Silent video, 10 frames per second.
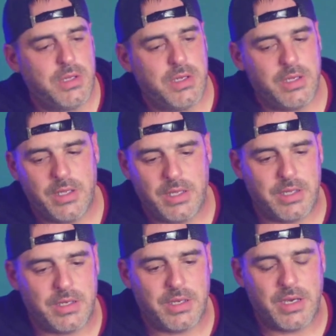
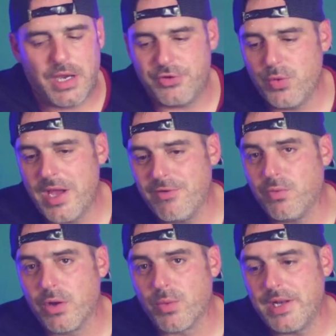and I do have
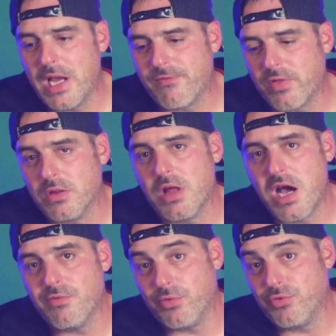one right now for the
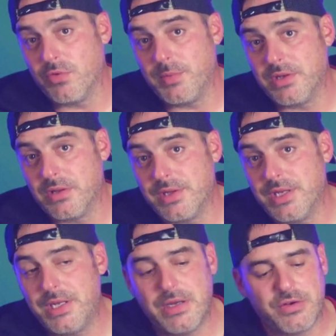lav, which will be deleted
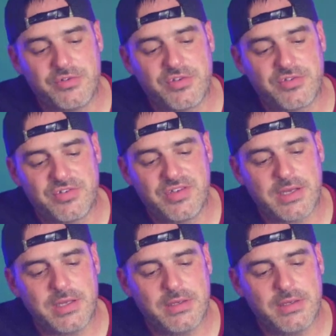here in just a second,